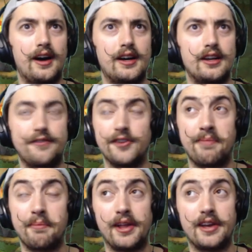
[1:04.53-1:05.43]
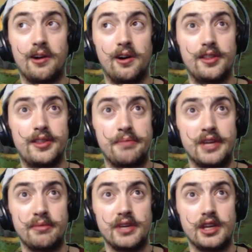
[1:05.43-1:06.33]
If you've been playing on the
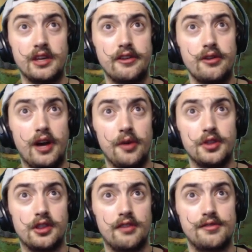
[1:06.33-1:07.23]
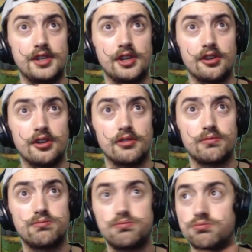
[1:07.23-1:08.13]
PBE though, I'd love to hear
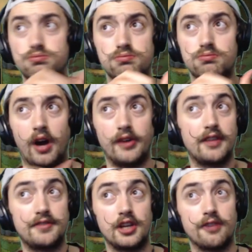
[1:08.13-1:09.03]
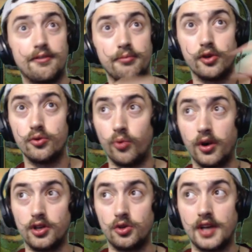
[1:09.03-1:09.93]
from you
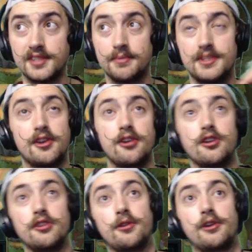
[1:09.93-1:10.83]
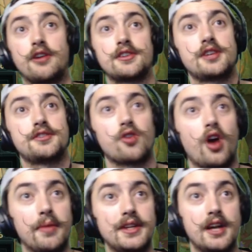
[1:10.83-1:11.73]
what you guys have been starting on with your carousel, so
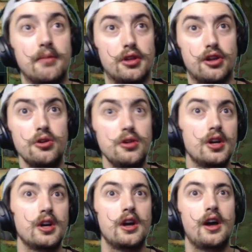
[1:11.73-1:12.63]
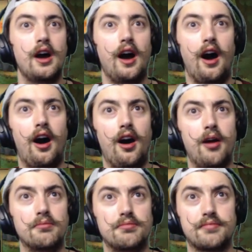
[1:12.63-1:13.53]
comment down below.
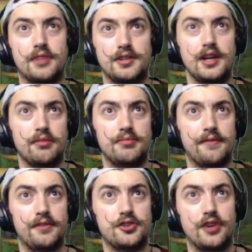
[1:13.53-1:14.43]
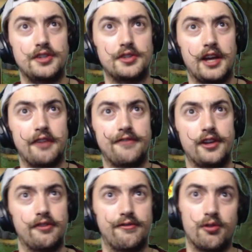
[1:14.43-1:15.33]
Because yeah, definitely trying to get a
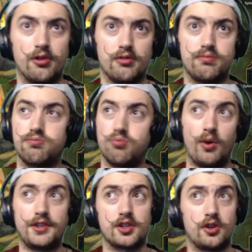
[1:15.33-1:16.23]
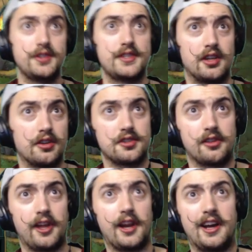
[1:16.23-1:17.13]
feel for what's good still
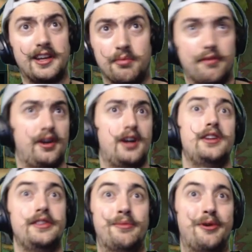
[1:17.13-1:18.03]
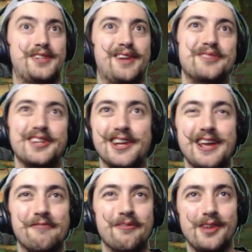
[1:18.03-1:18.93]
so that I can provide the most up-to-date
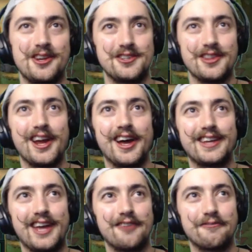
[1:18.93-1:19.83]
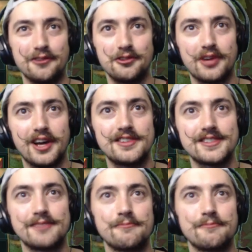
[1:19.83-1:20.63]
information that I can for you guys.